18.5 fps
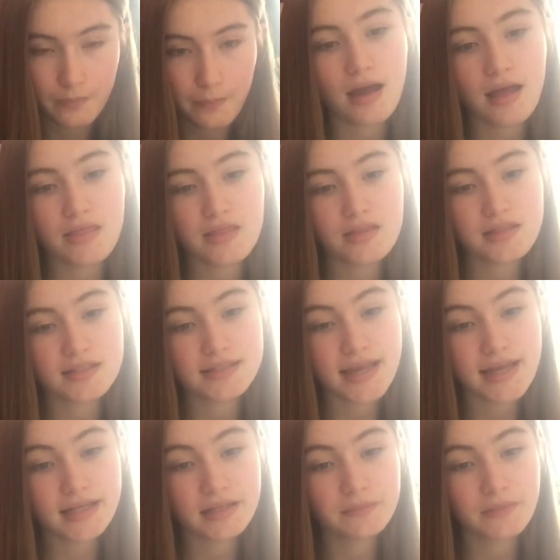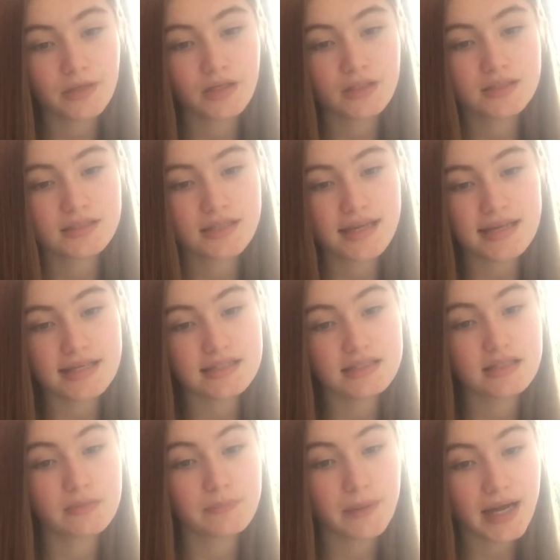And then the second bond is
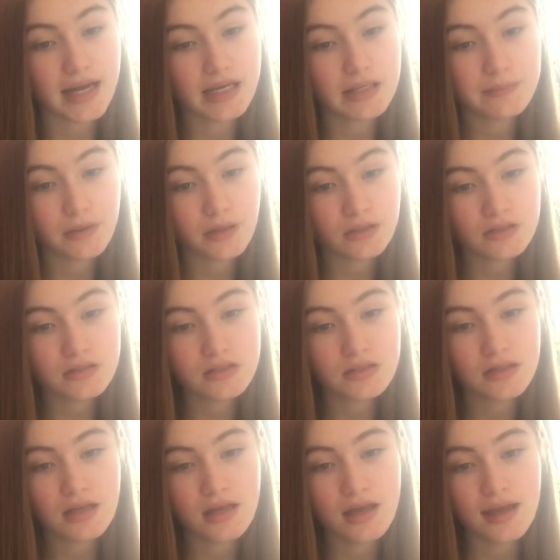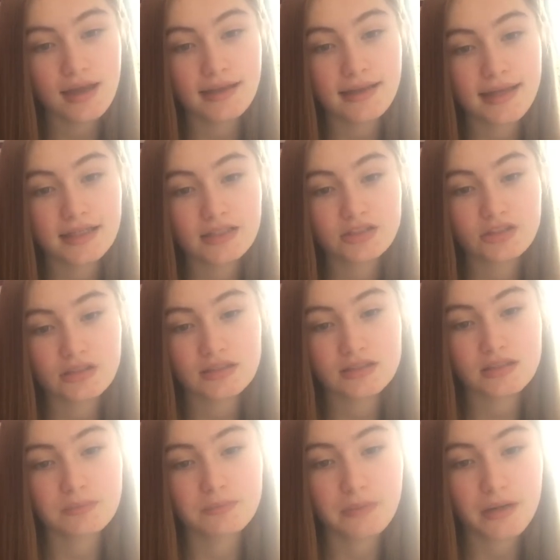the pi bond.
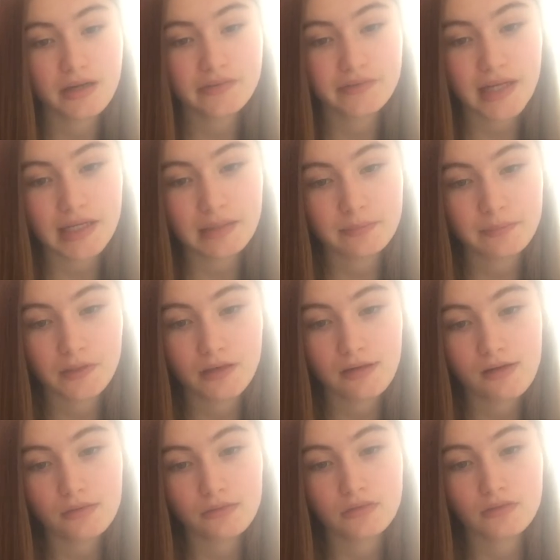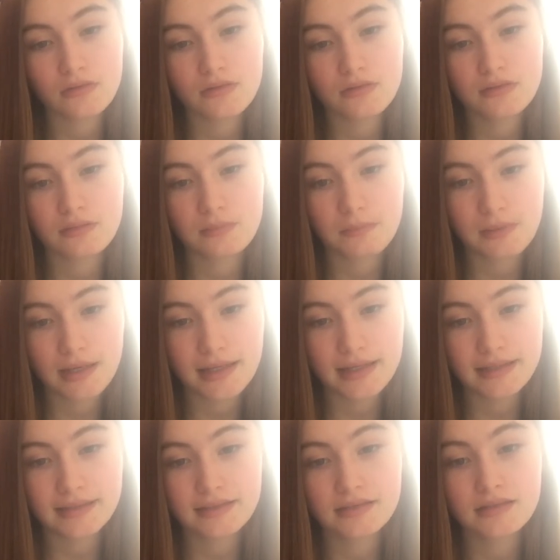Electrons above and below the
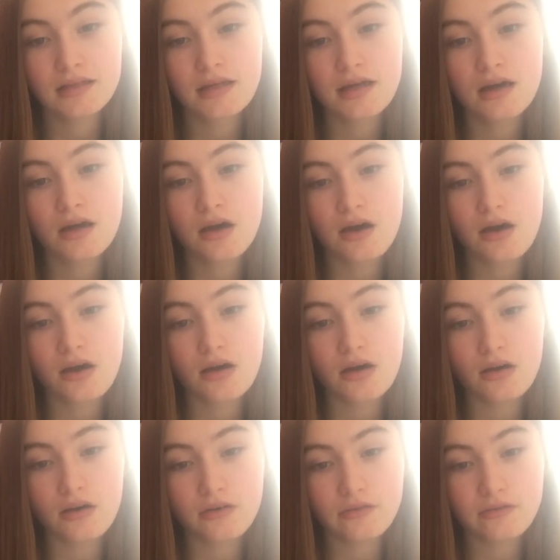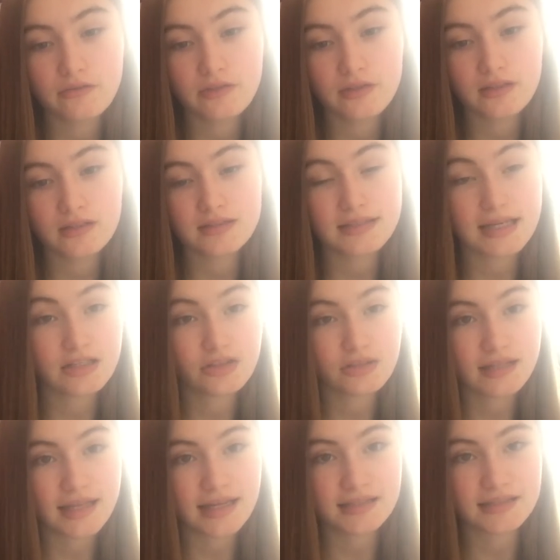plane of the
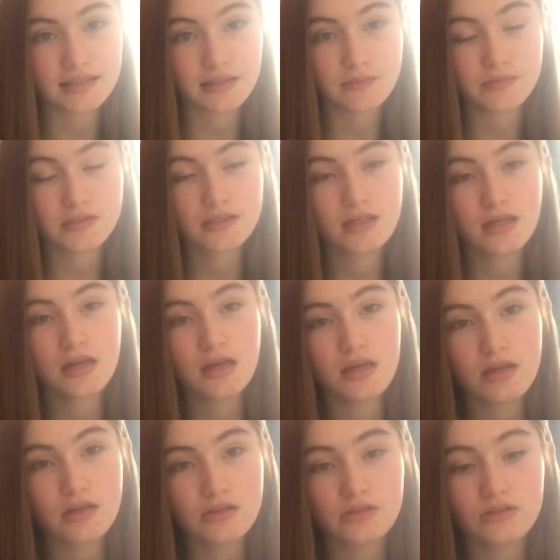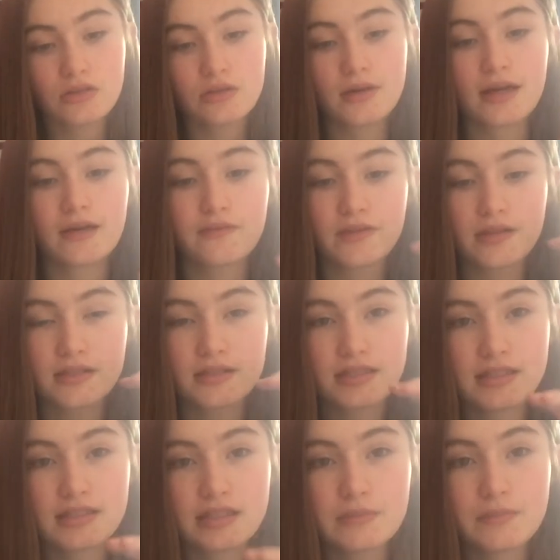central atoms. So you have the
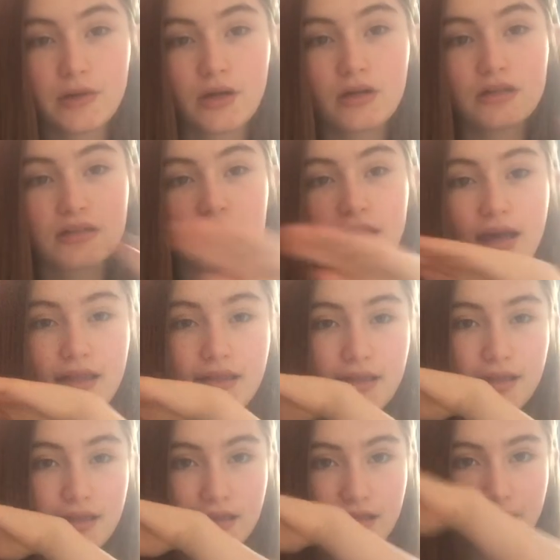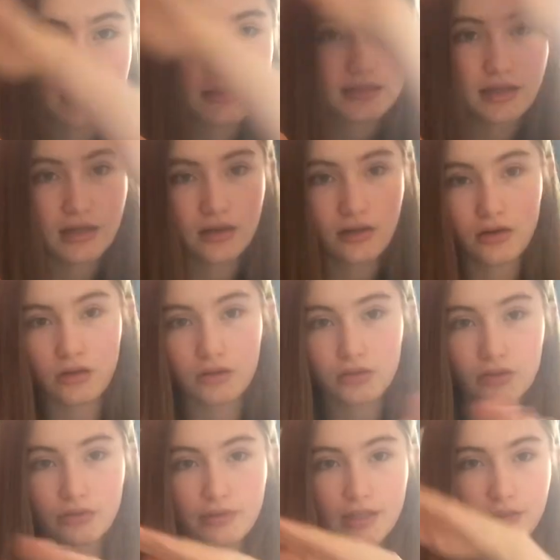CC bond, and then it's like
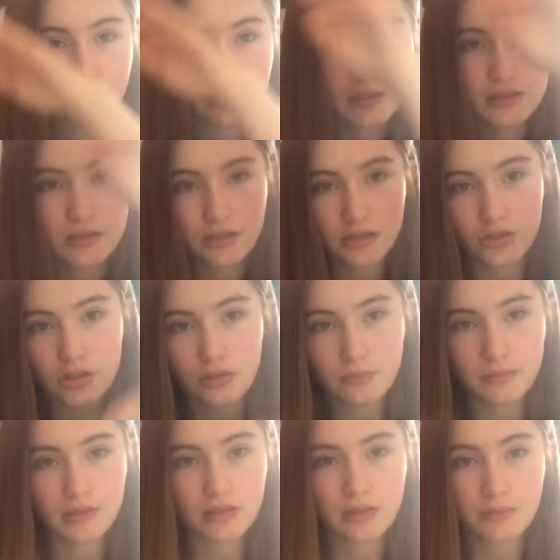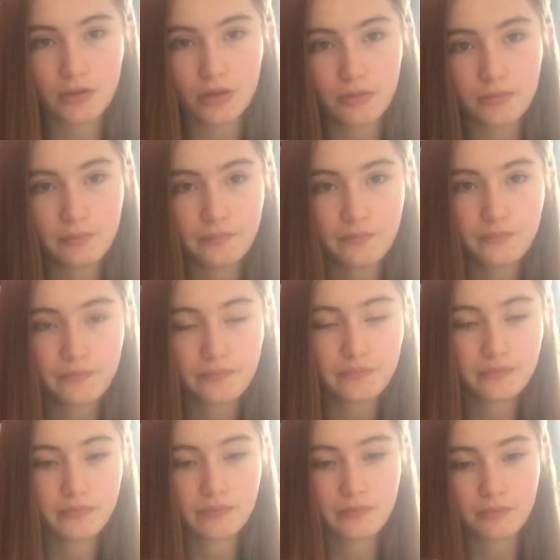all around the top and the
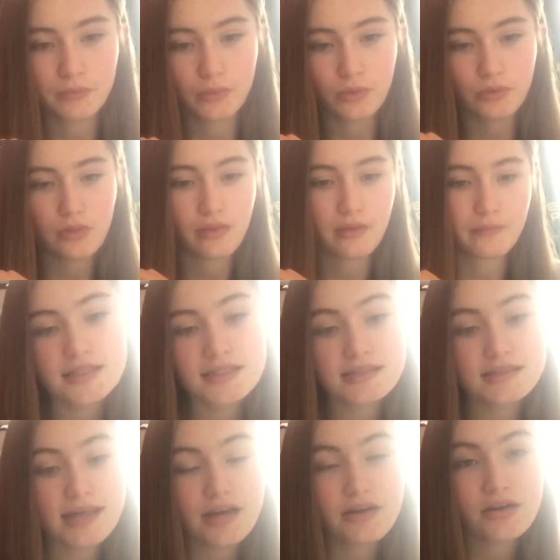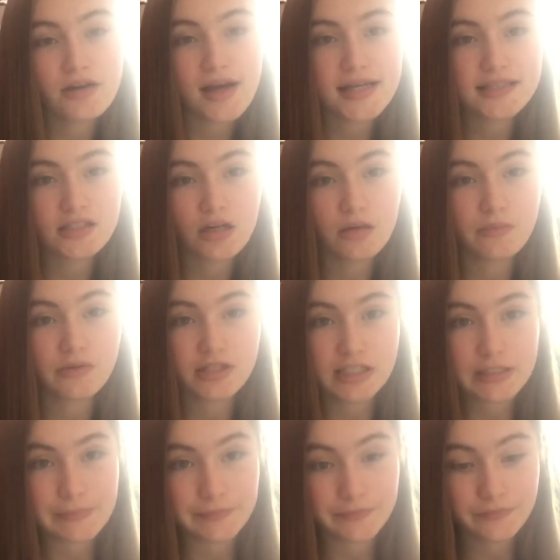bottom.
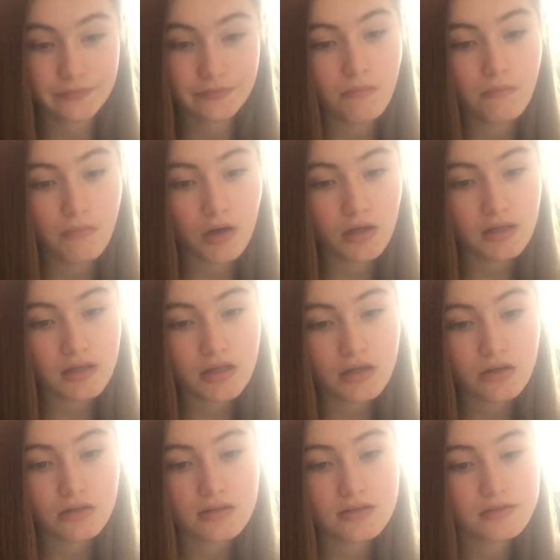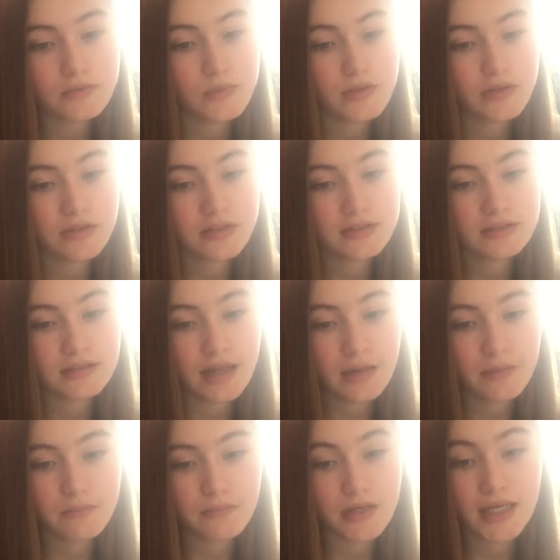Stereoisomerism. Molecules with the
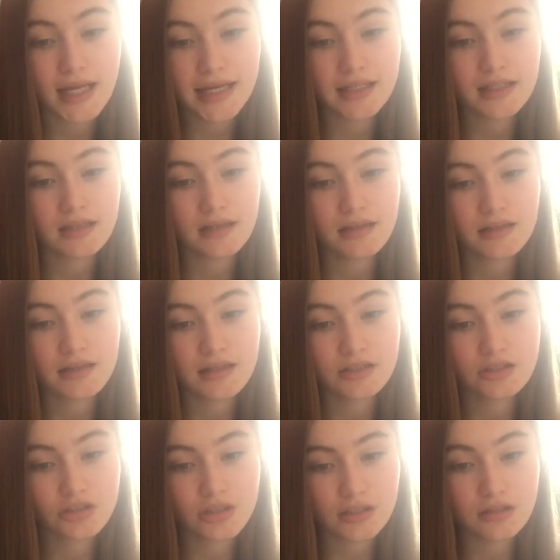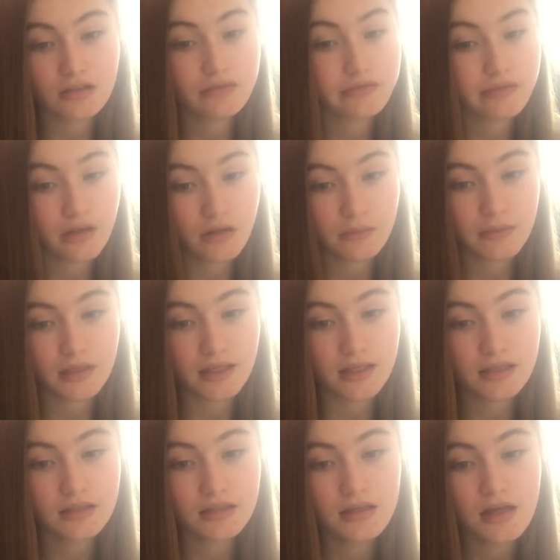same molecular and structural
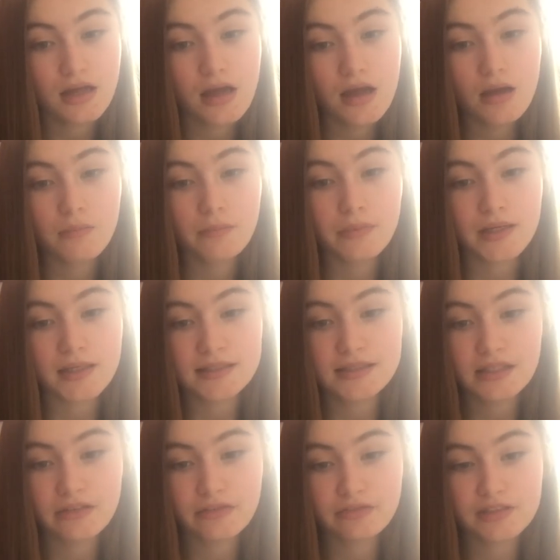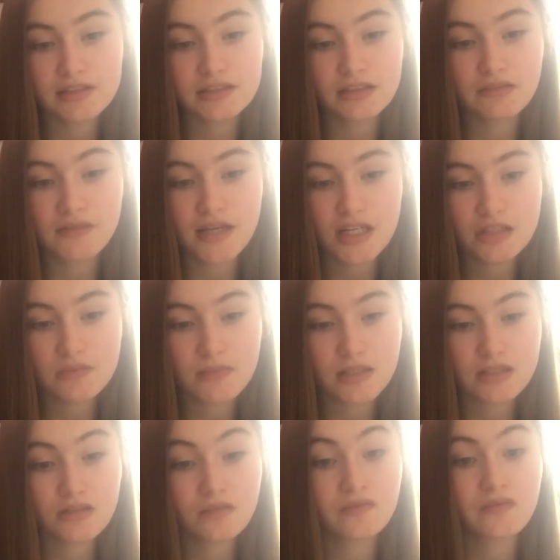formula, but a different
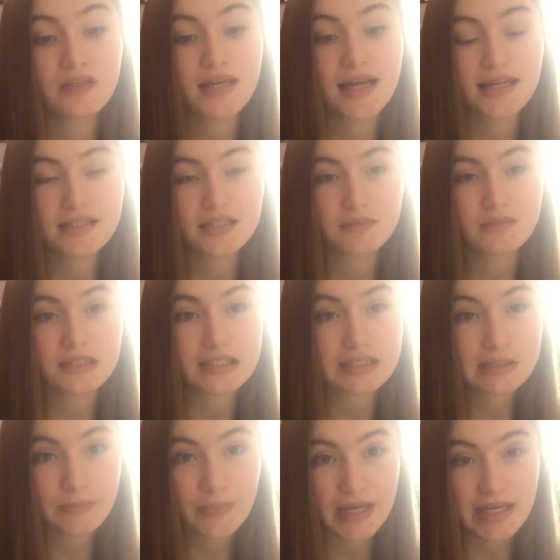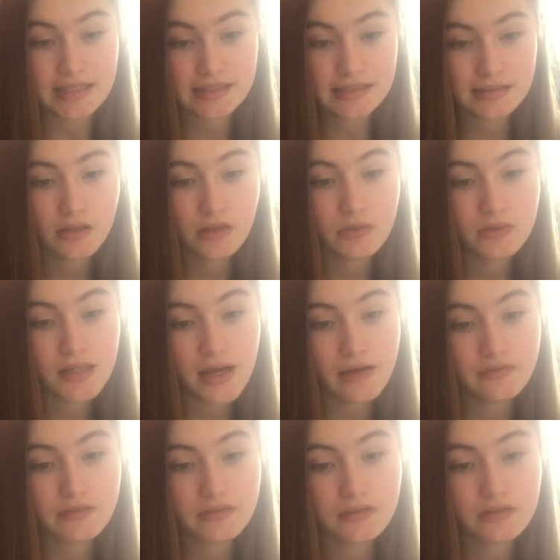arrangement of the atoms in space. You would
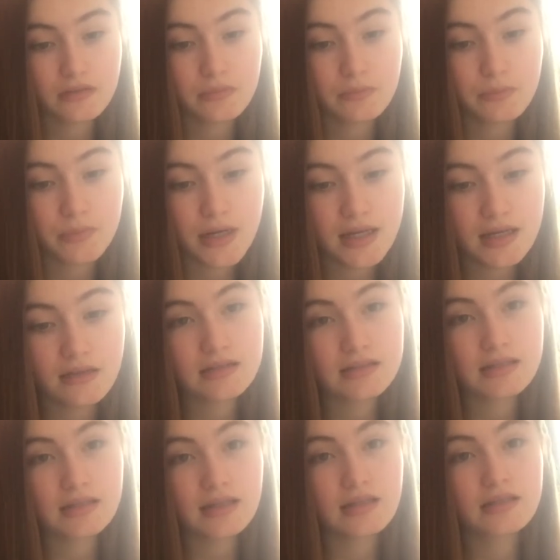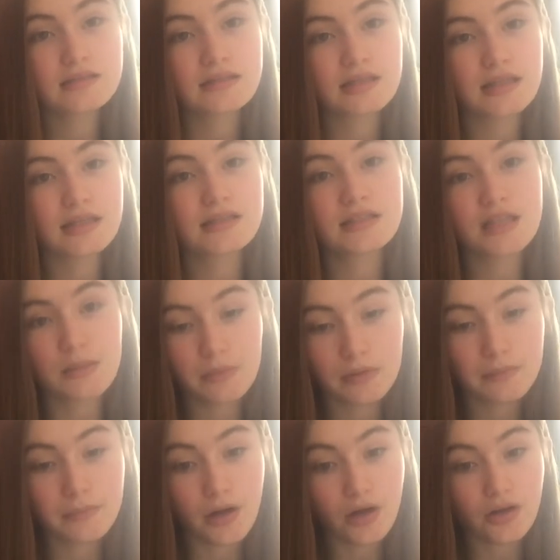have to break CC
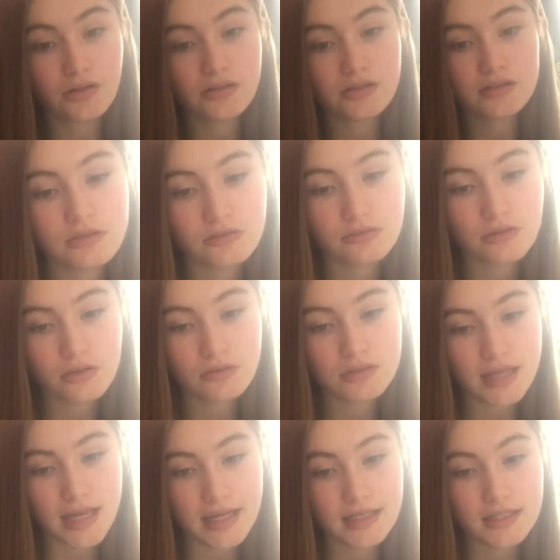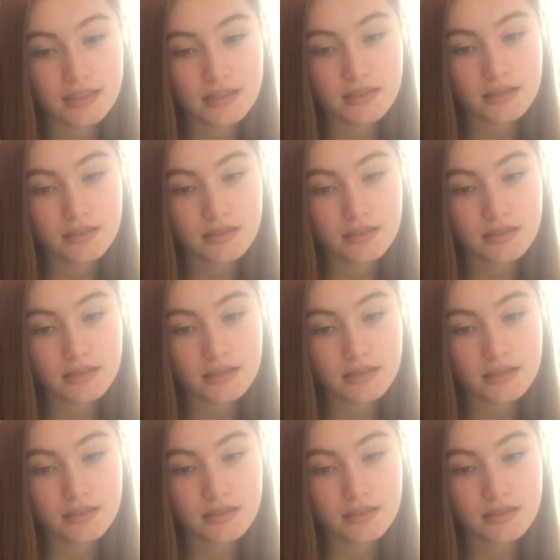double bond to rotate,